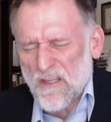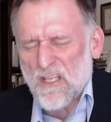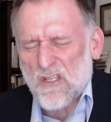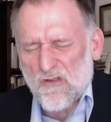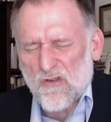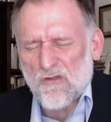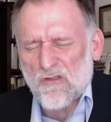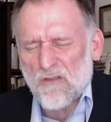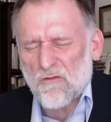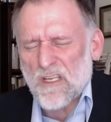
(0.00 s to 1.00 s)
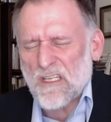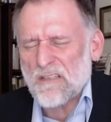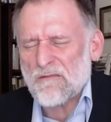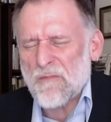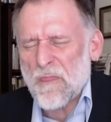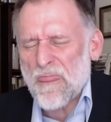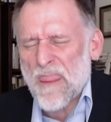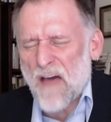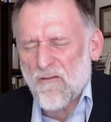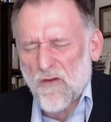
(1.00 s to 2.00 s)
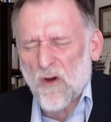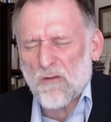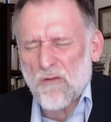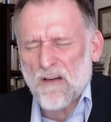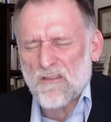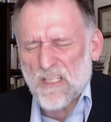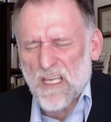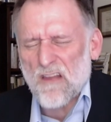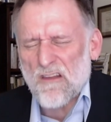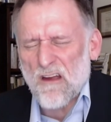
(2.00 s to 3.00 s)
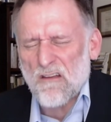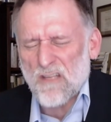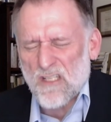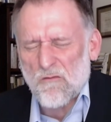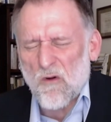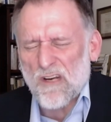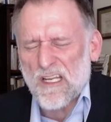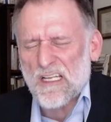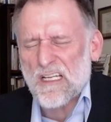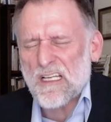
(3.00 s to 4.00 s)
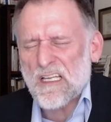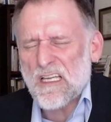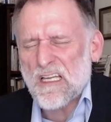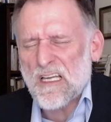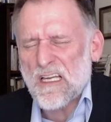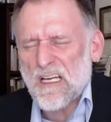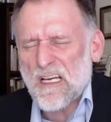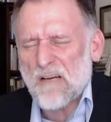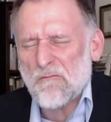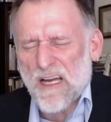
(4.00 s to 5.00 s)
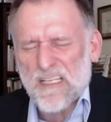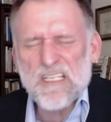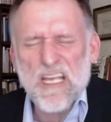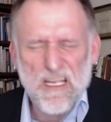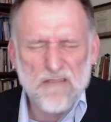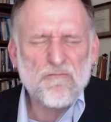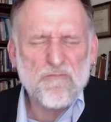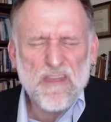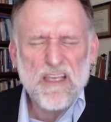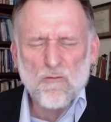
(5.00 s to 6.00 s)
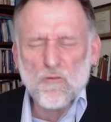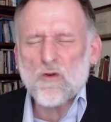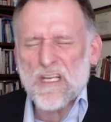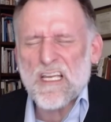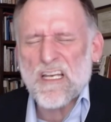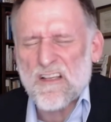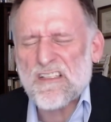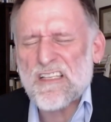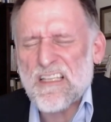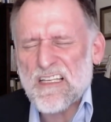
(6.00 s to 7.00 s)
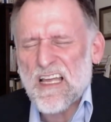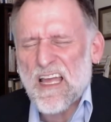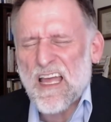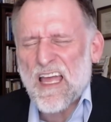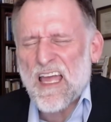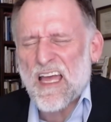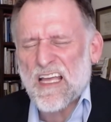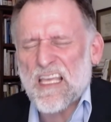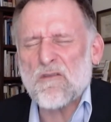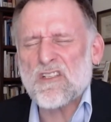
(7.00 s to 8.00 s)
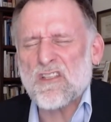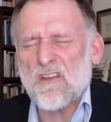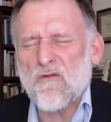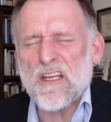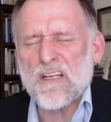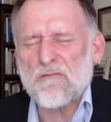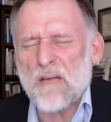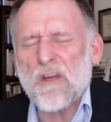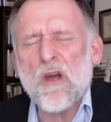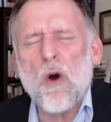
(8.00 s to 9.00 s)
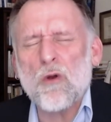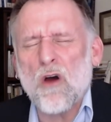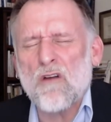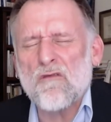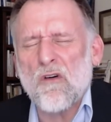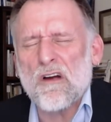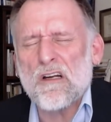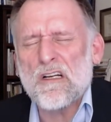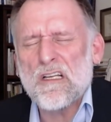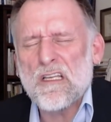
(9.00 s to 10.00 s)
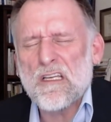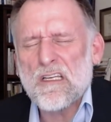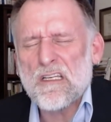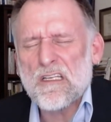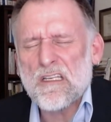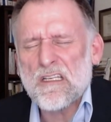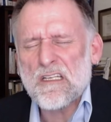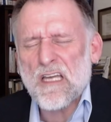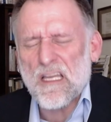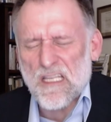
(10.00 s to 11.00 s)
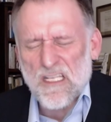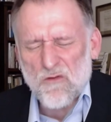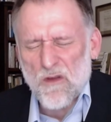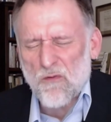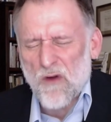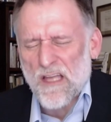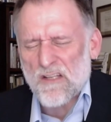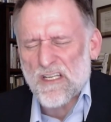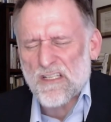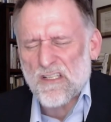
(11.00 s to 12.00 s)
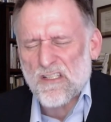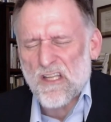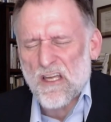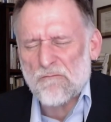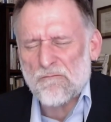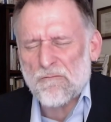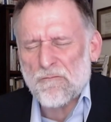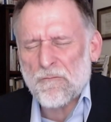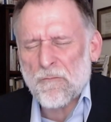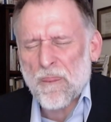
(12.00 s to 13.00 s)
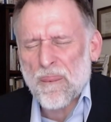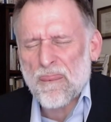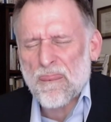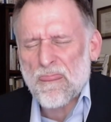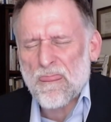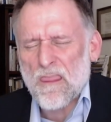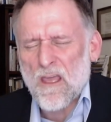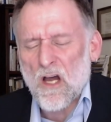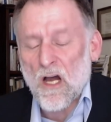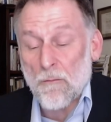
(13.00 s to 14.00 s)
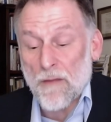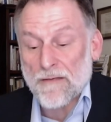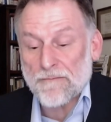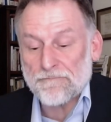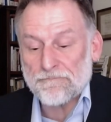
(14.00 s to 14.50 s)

that this truth that we have thought about together this morning might take root in us and give us the freedom that we all long for. And this we pray in Jesus' name. Amen.